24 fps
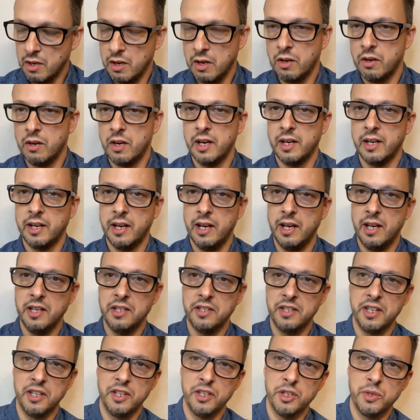right,
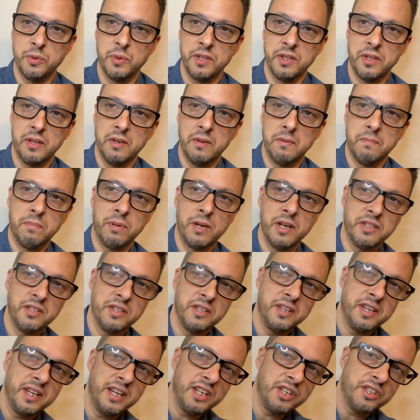guys, here's what the
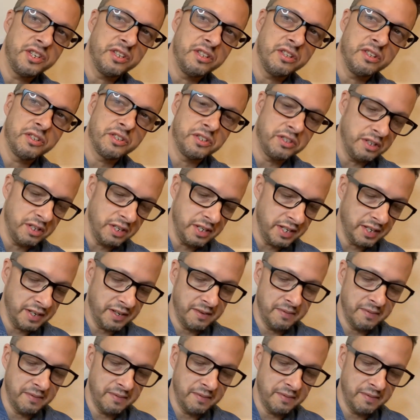presentation looks like.